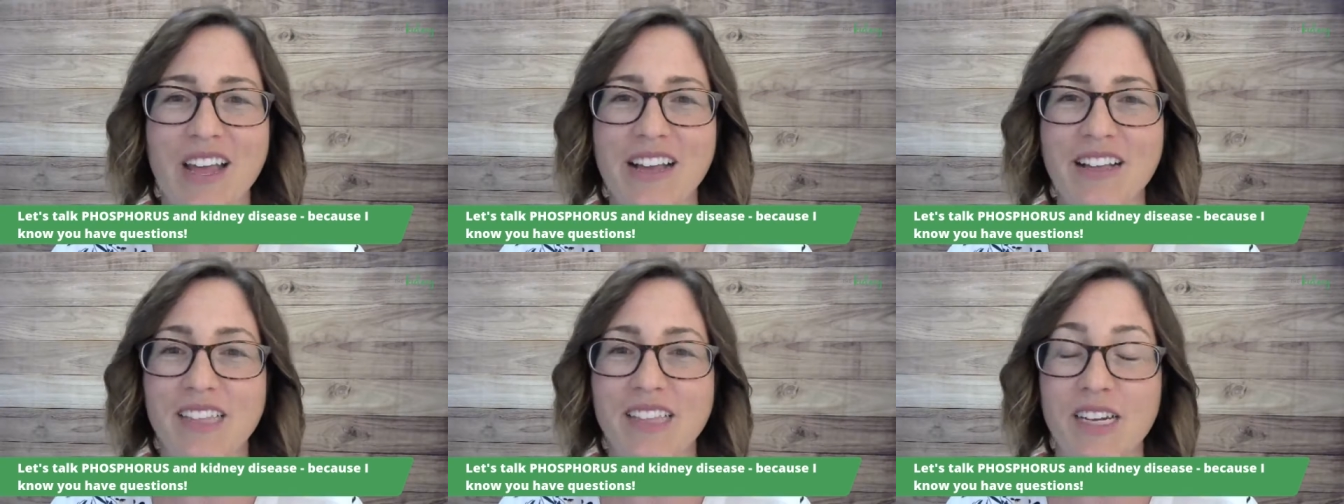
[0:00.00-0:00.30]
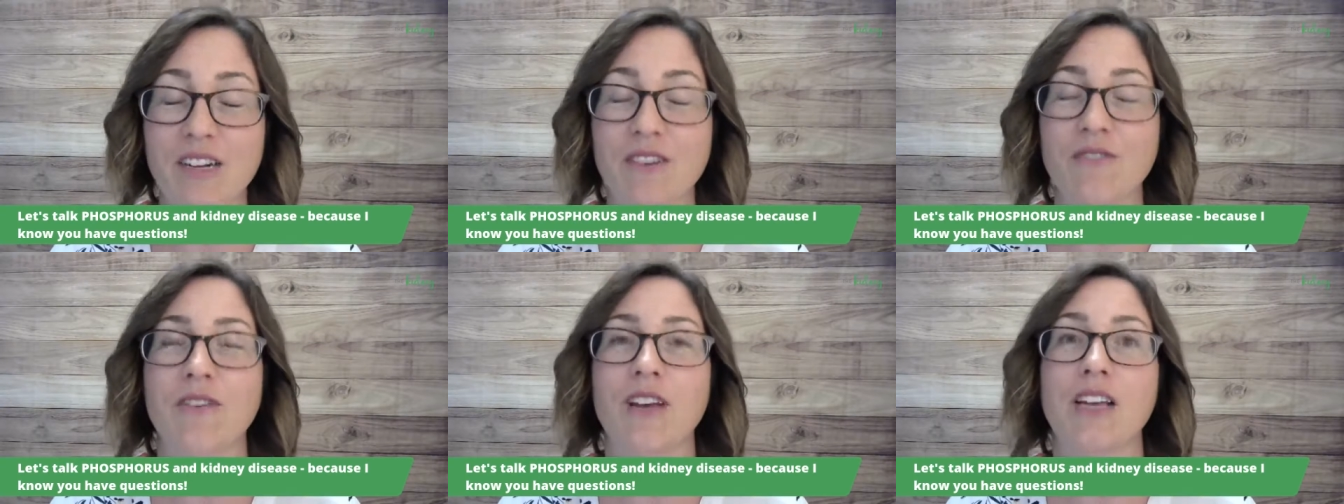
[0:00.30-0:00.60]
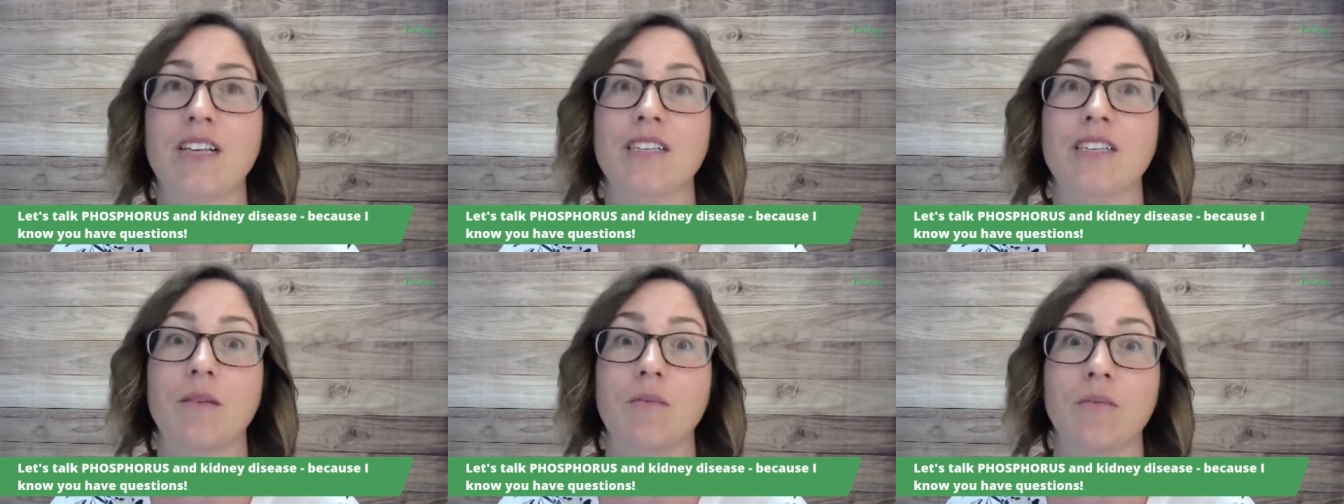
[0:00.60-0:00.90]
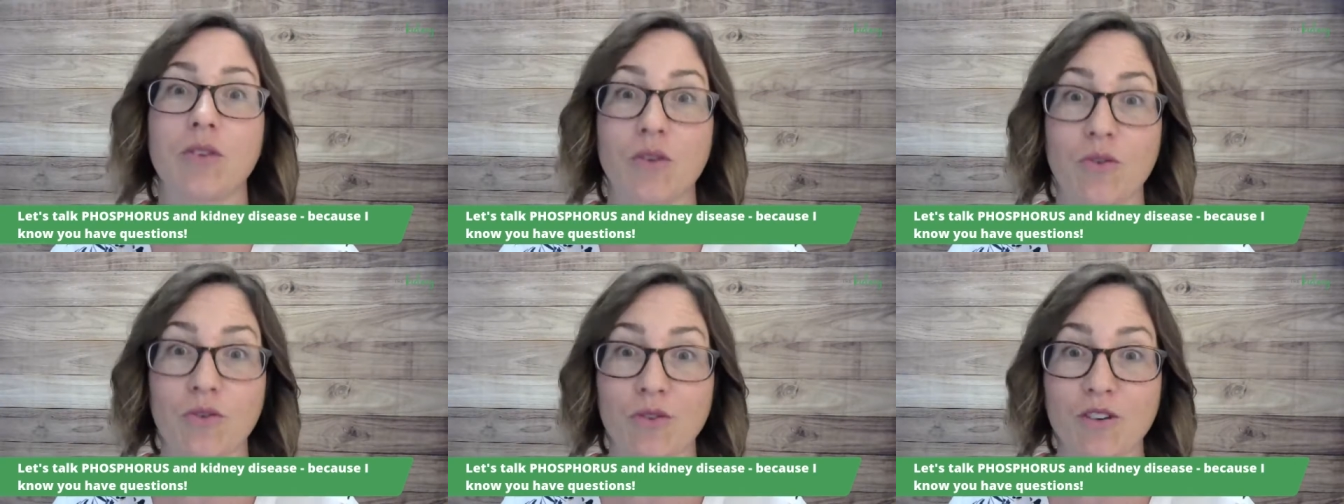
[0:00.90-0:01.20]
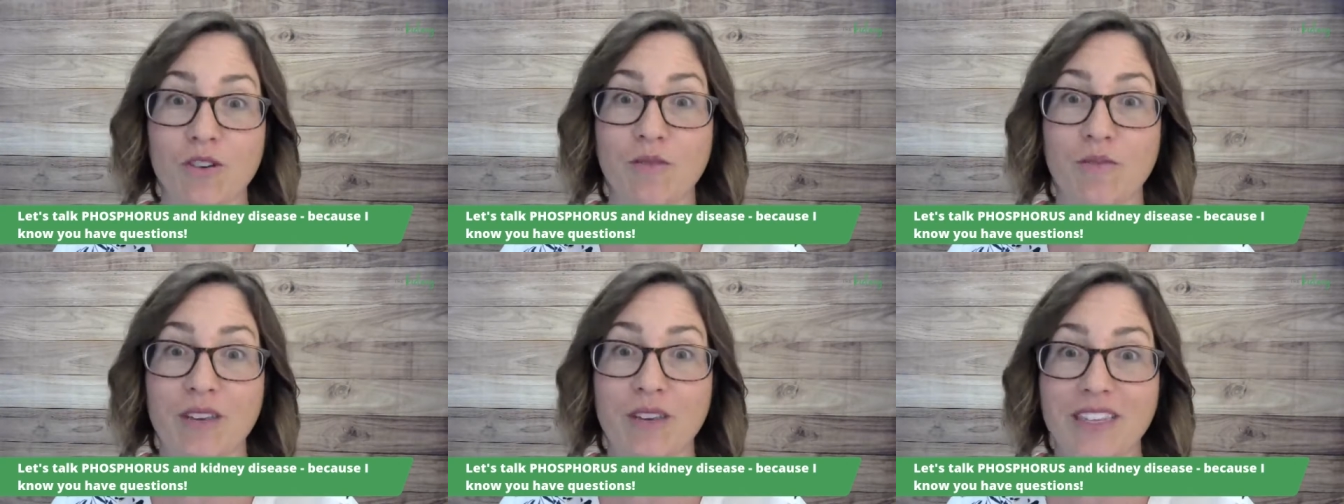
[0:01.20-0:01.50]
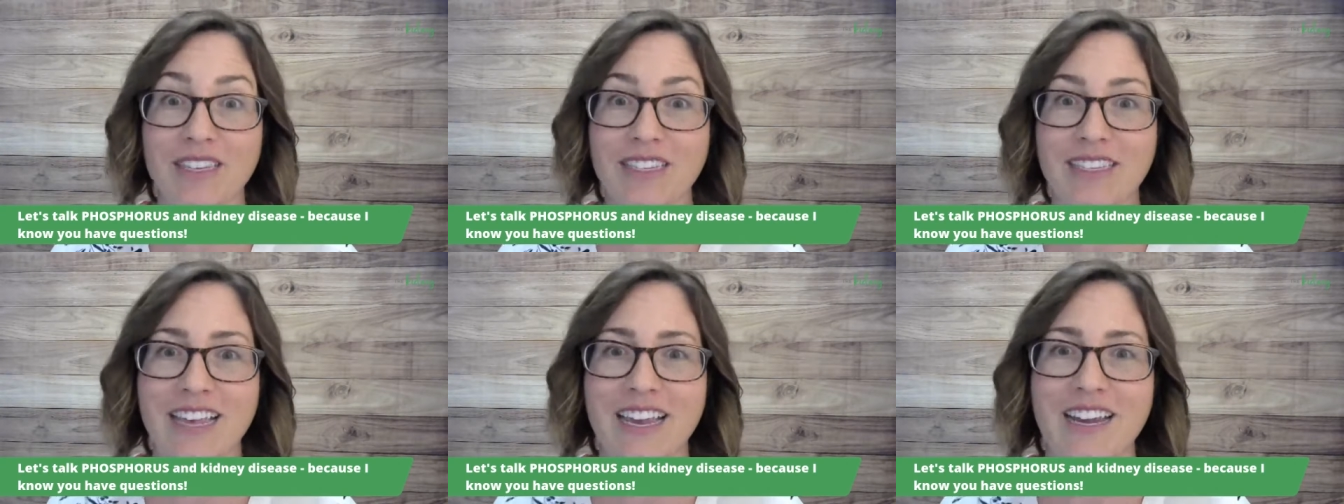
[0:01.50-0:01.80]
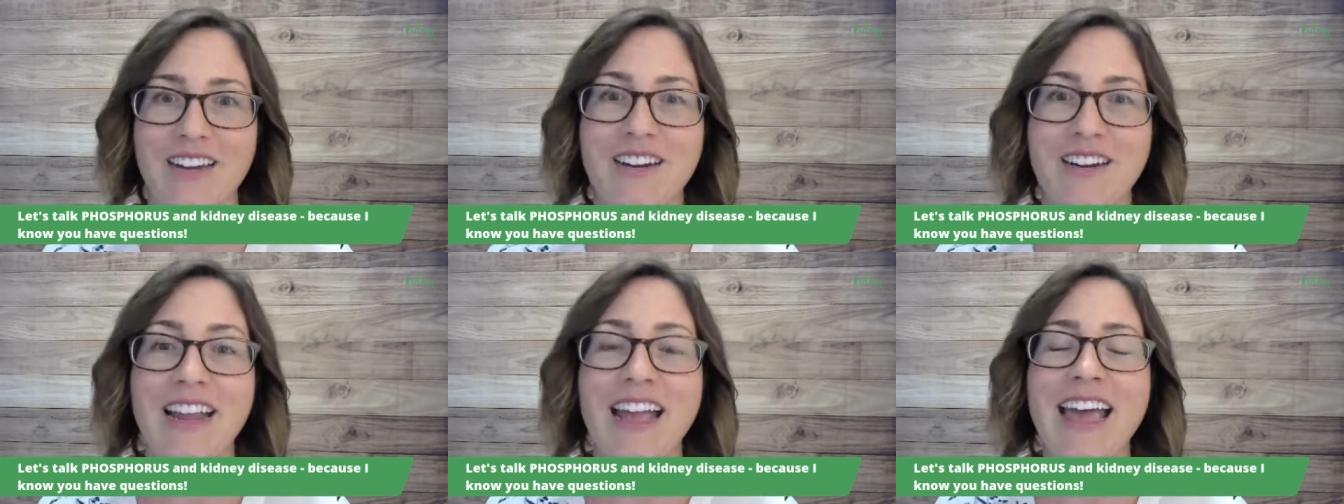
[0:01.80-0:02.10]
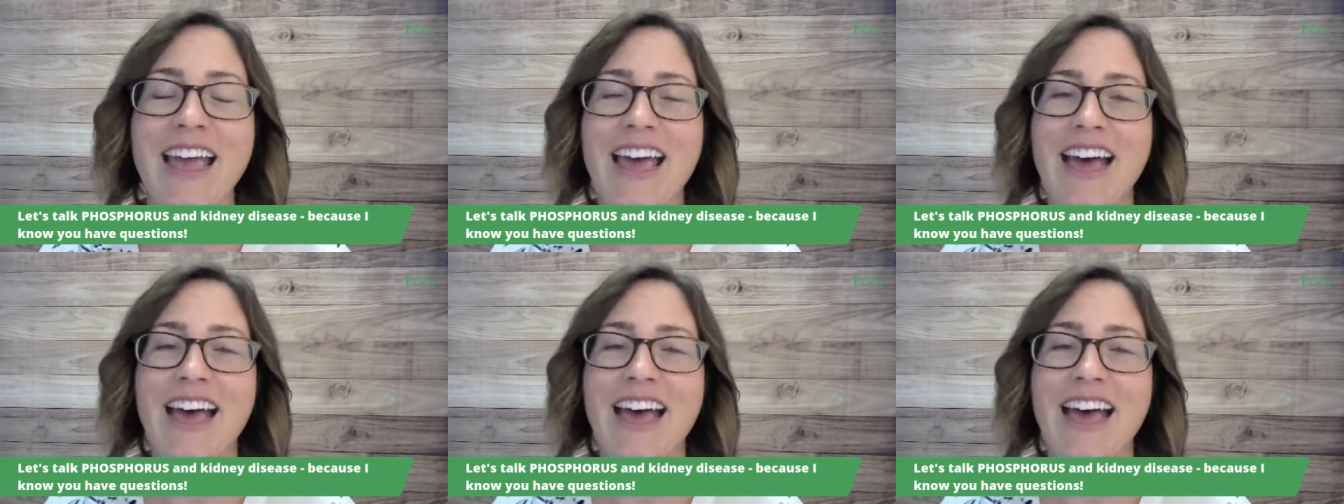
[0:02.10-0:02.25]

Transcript: and clarify some huge myths there